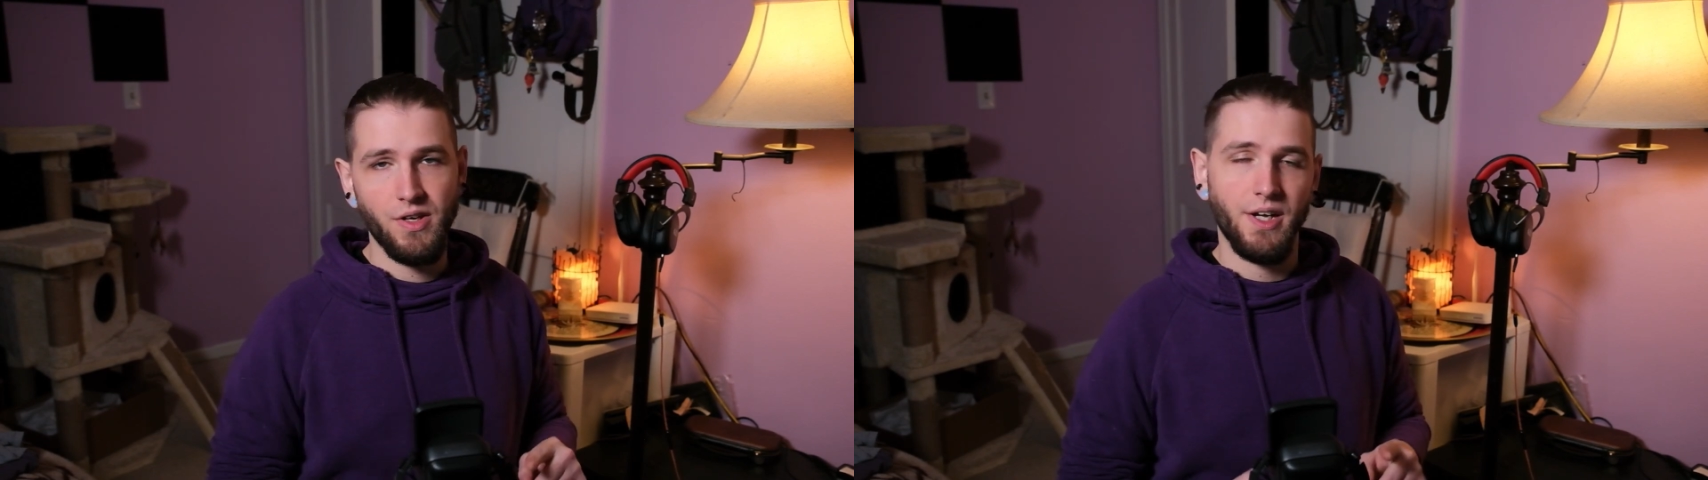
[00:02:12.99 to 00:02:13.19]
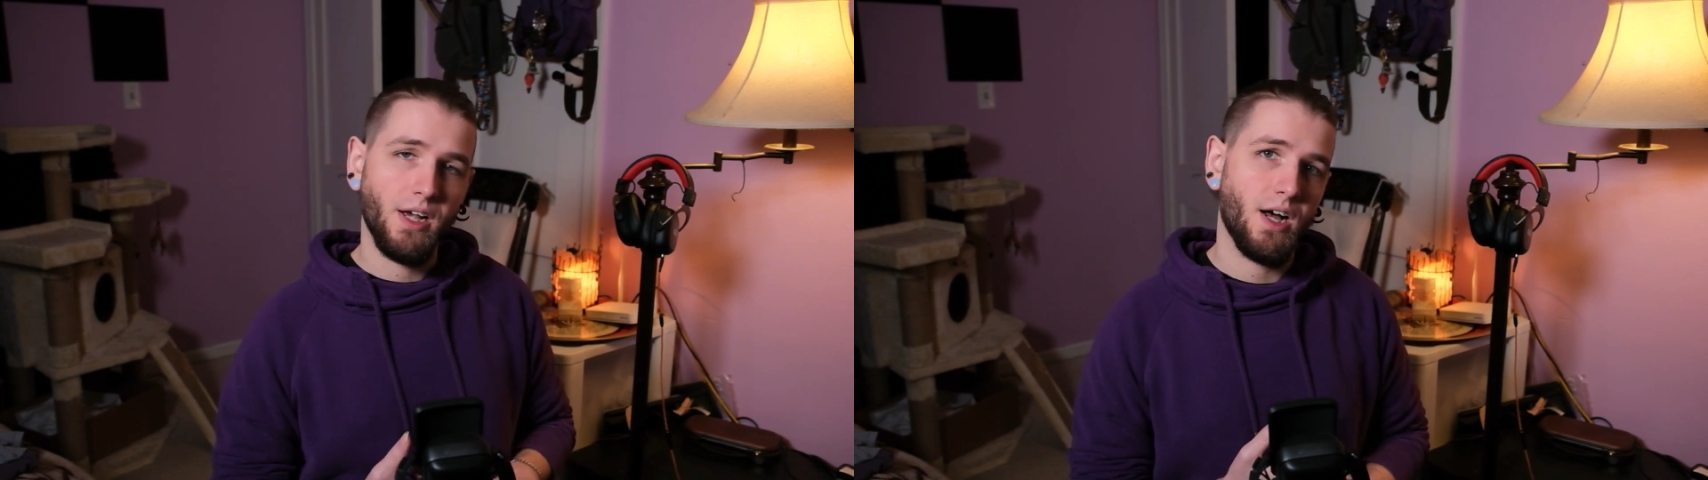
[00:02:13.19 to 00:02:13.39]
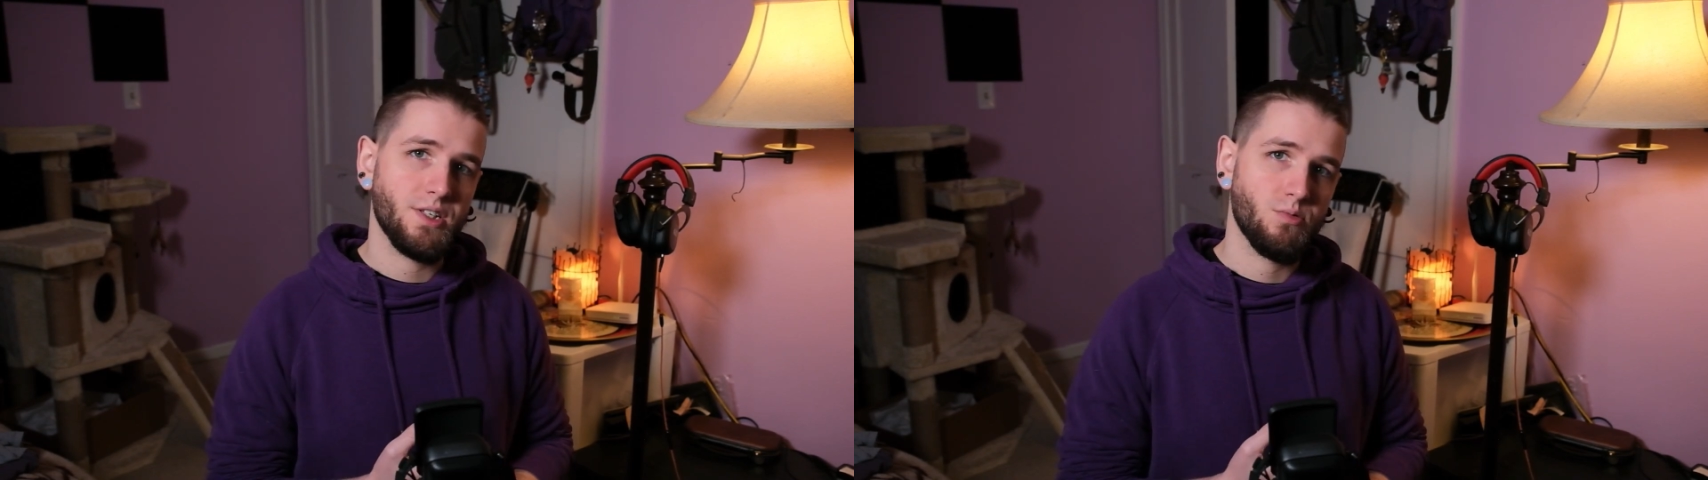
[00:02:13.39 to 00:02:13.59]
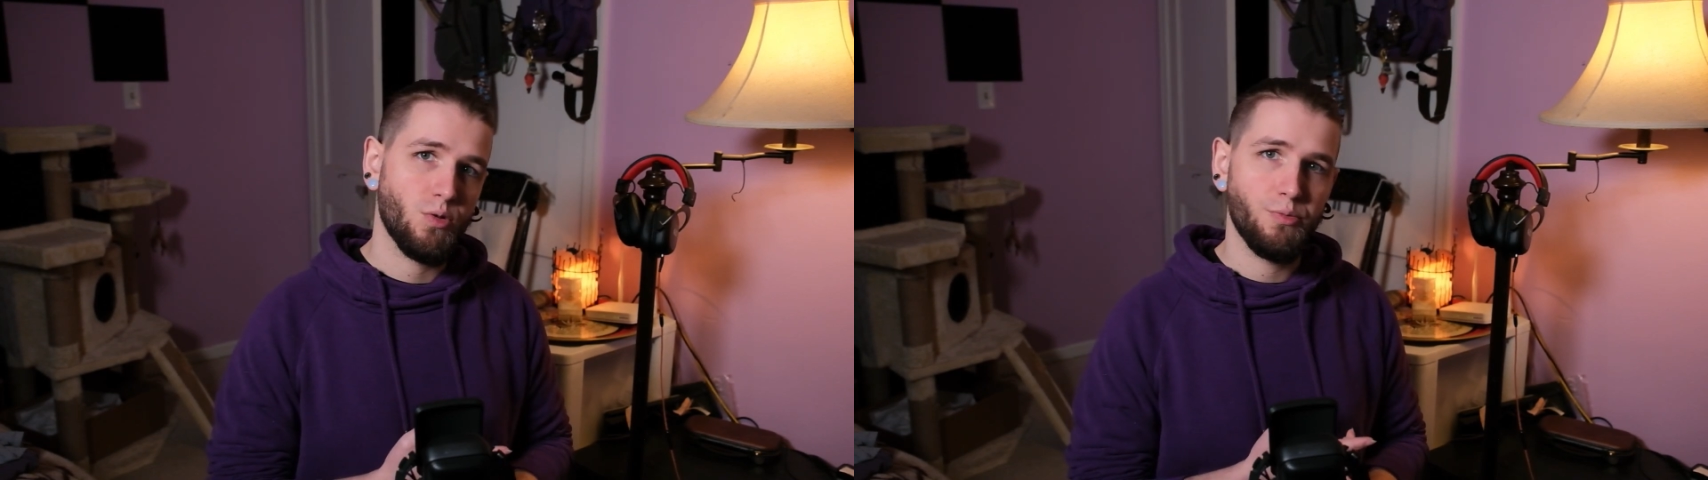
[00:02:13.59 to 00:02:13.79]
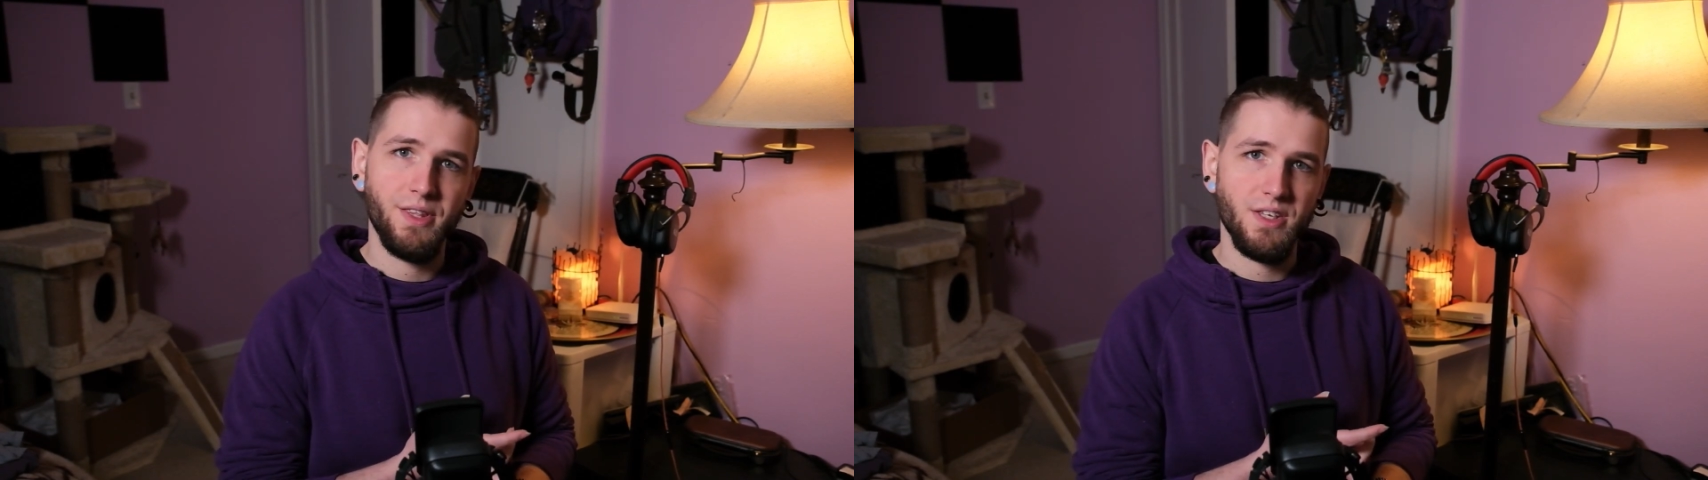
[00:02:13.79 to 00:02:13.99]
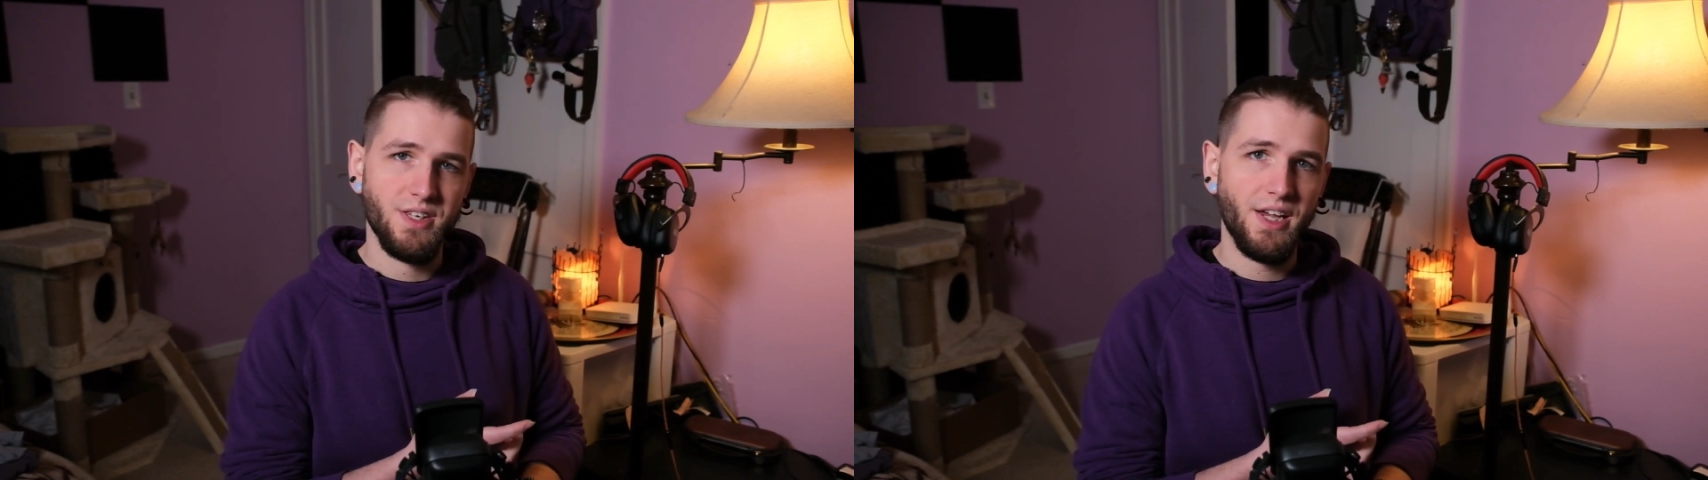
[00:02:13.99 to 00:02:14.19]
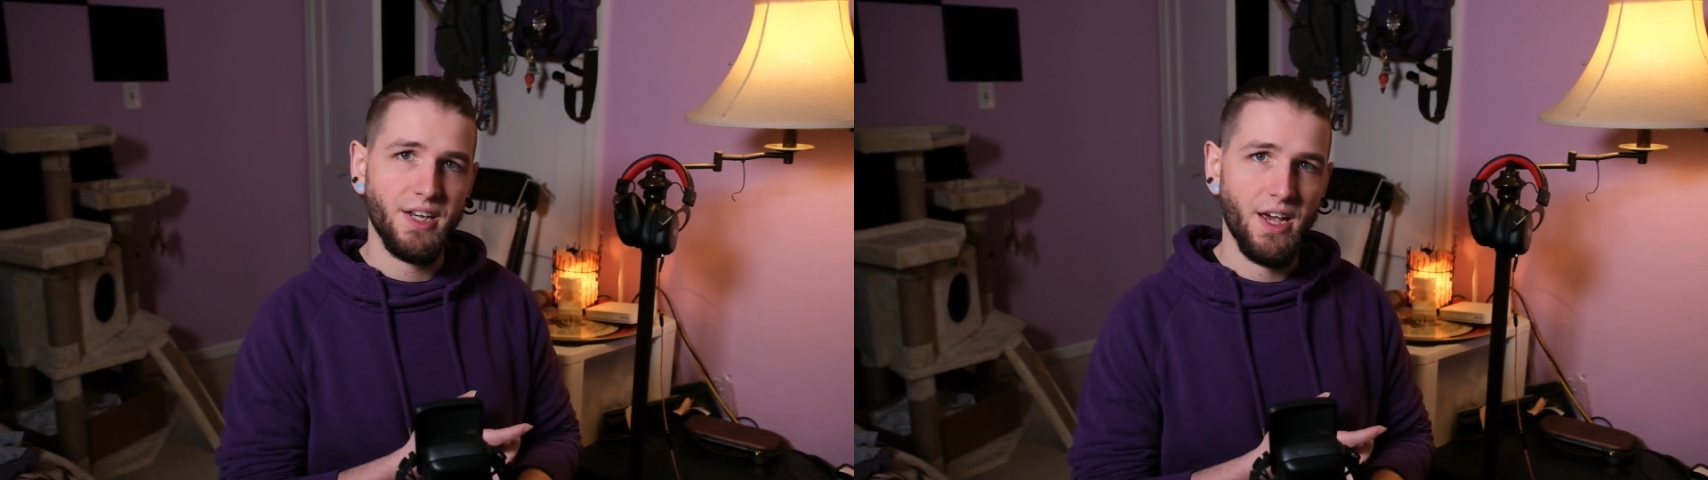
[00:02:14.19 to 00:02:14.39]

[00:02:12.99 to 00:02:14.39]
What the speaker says: and Kazuha will be the second